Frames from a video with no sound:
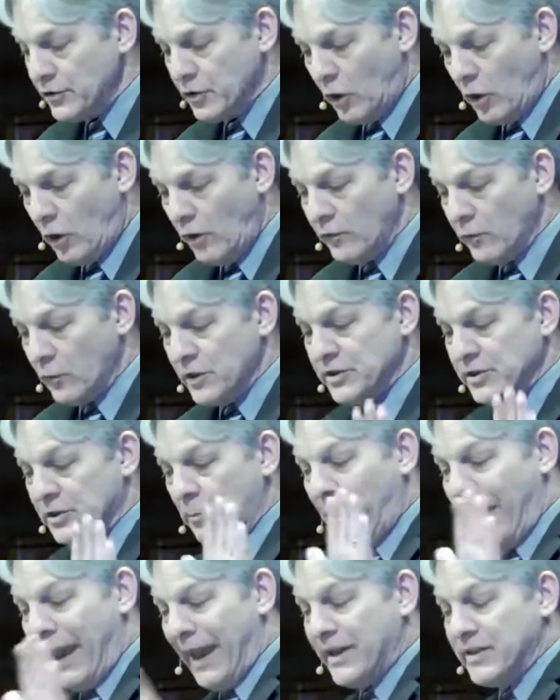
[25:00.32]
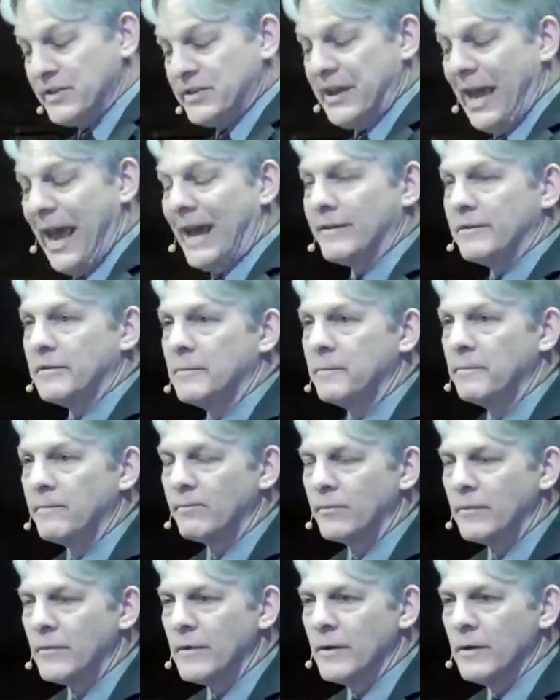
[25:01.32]
he deserved was to pay his debt.
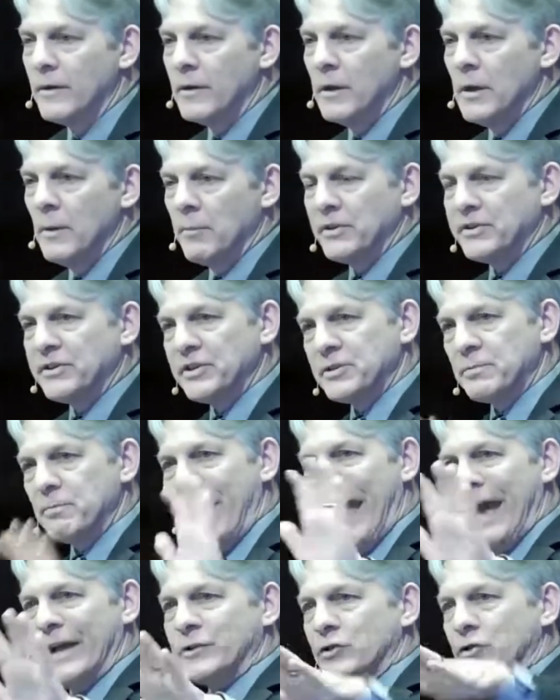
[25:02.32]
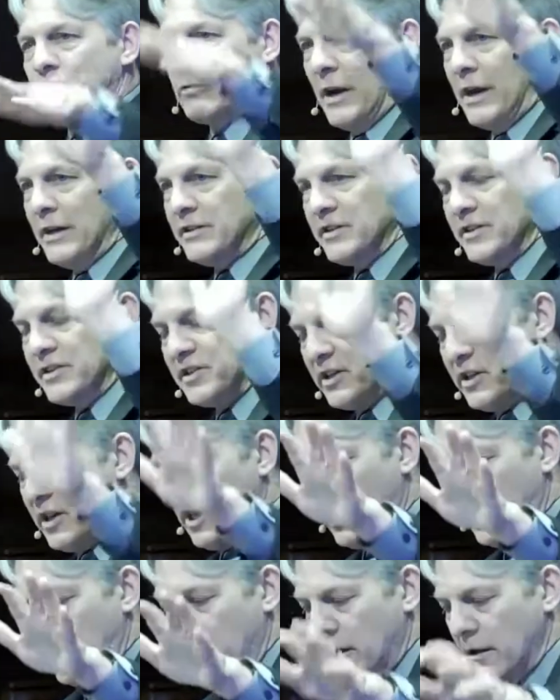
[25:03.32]
But this magistrate, this
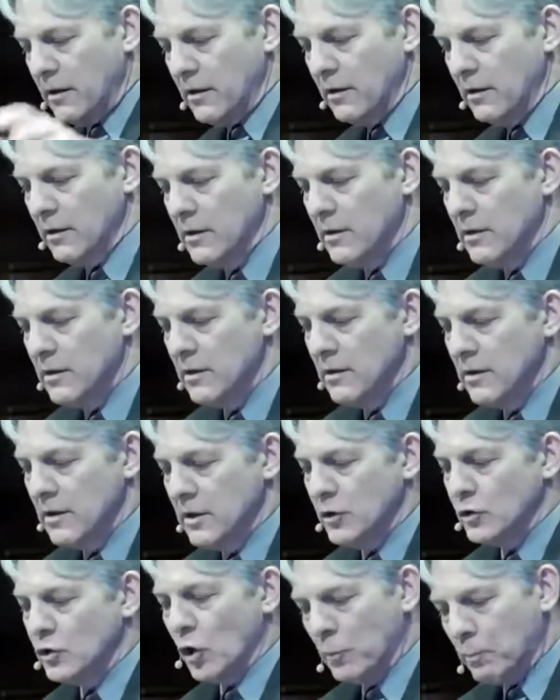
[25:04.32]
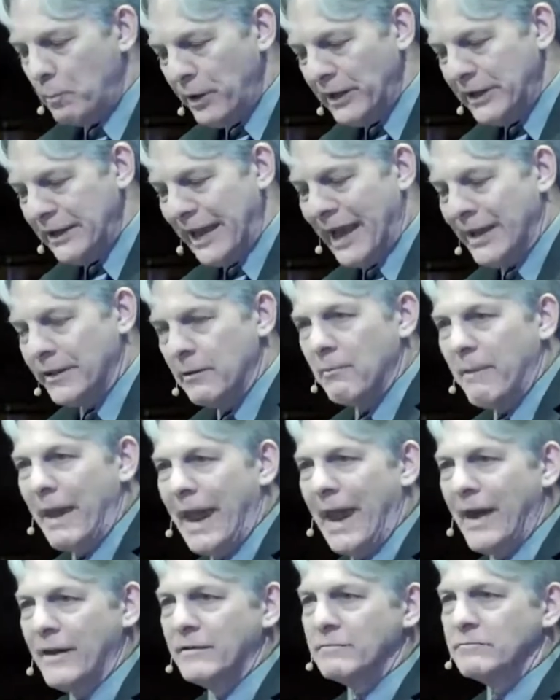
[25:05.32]
king, took pity on the
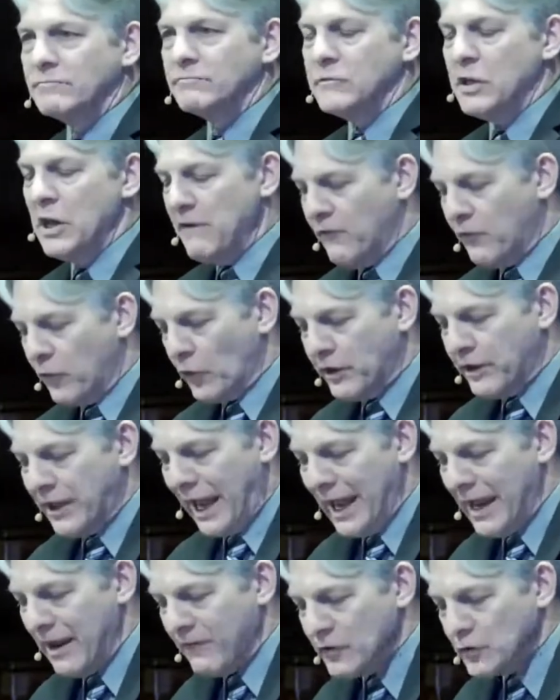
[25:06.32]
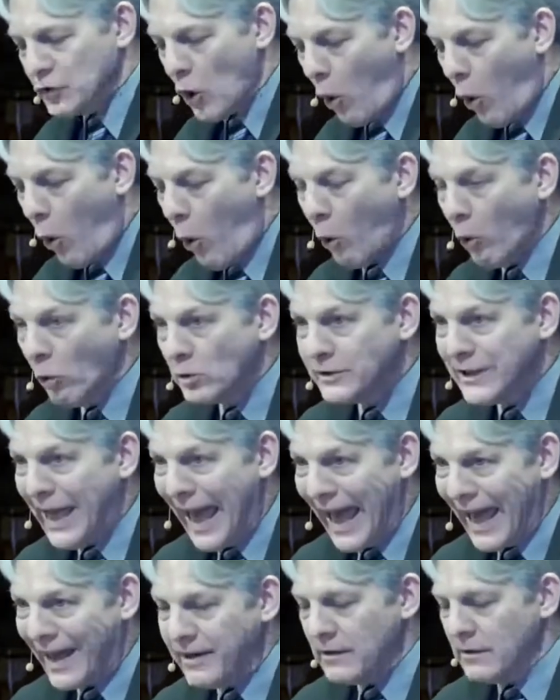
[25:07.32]
man. He forgave his whole
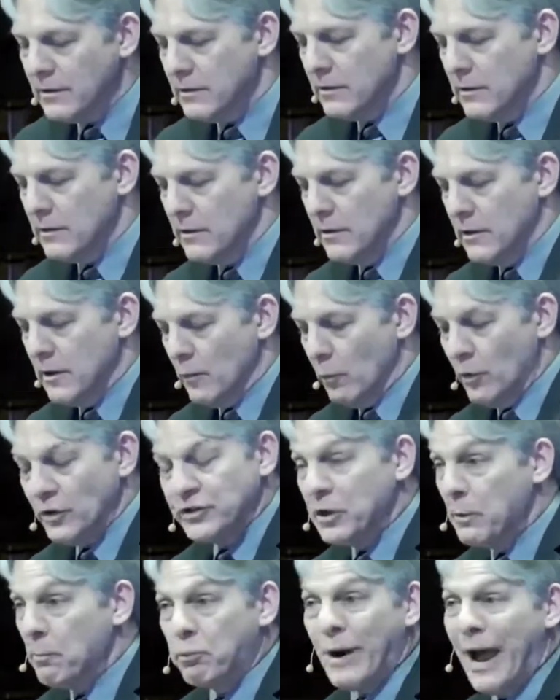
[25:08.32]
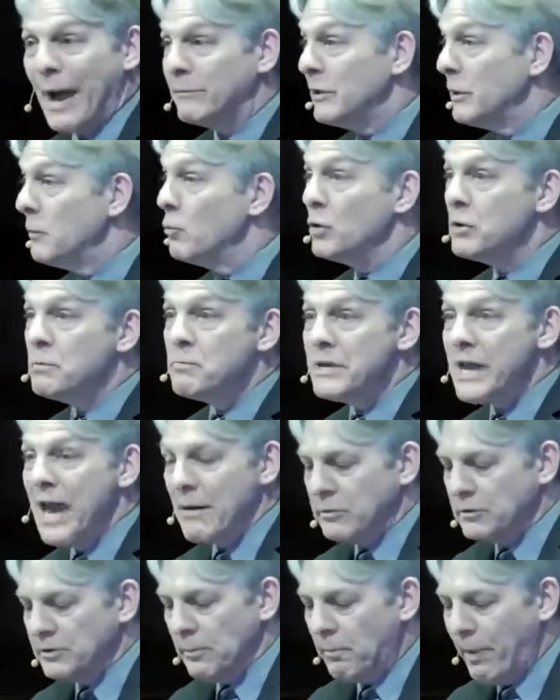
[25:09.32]
debt, which he probably wouldn't
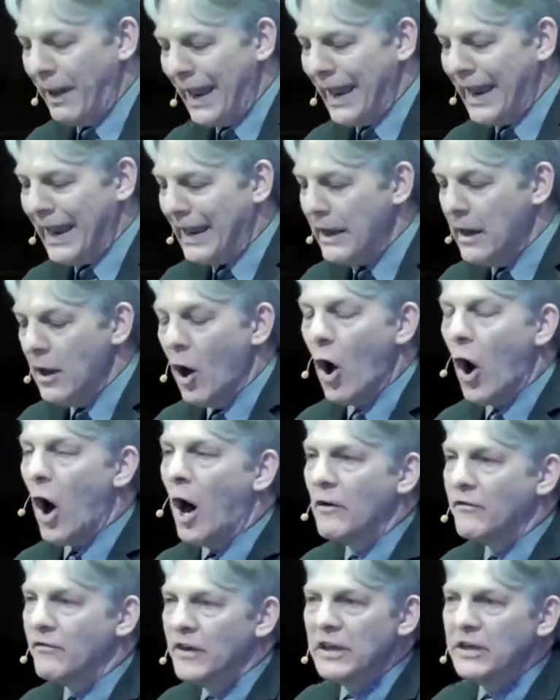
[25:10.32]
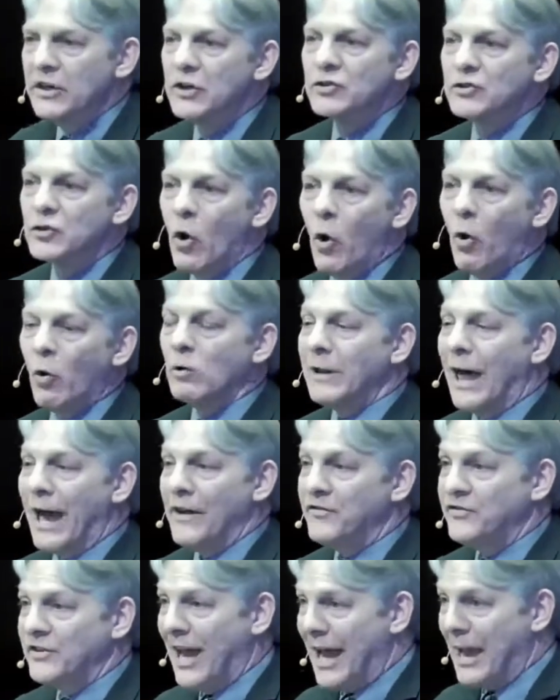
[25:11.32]
be able to pay off in his whole
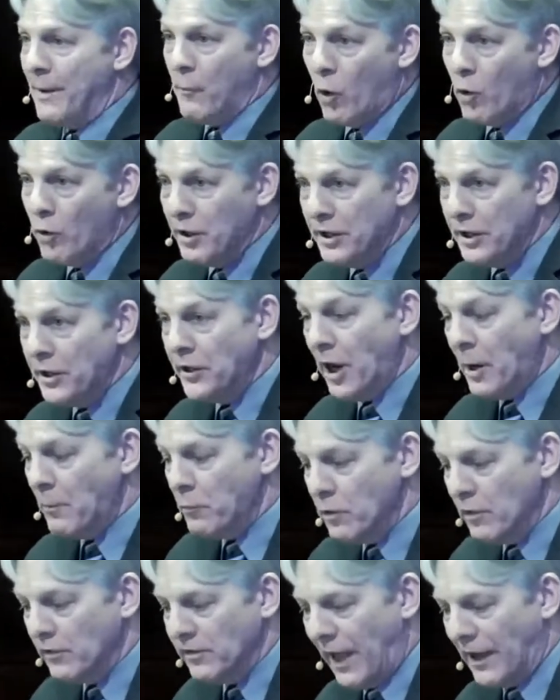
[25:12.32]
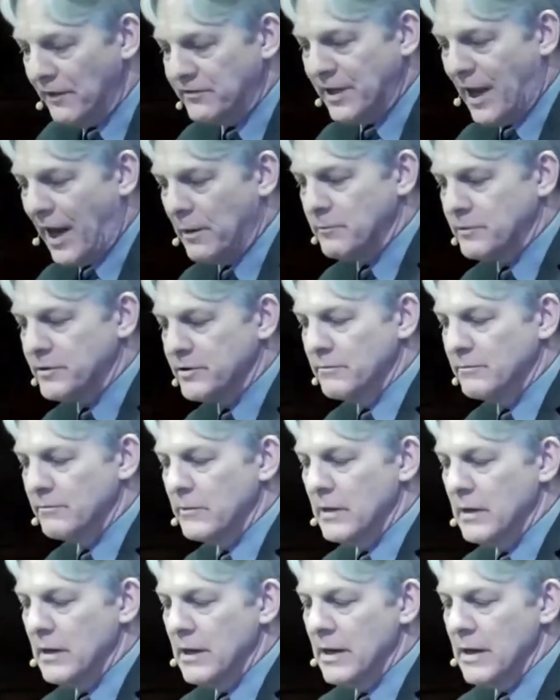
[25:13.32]
lifetime or in a number of lifetimes.
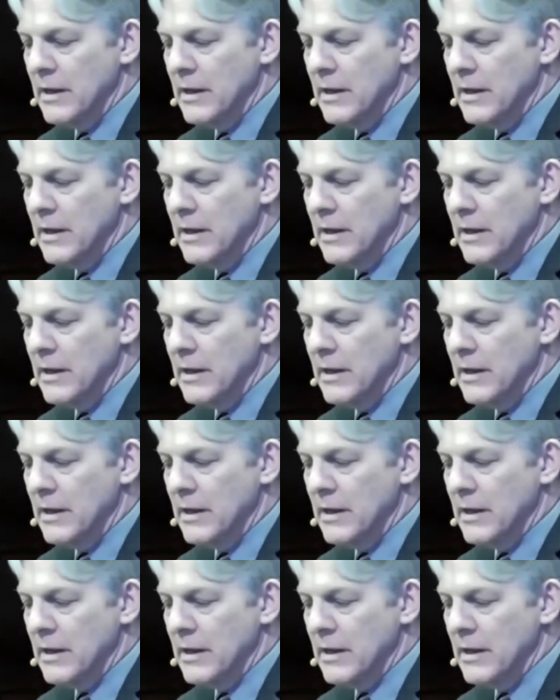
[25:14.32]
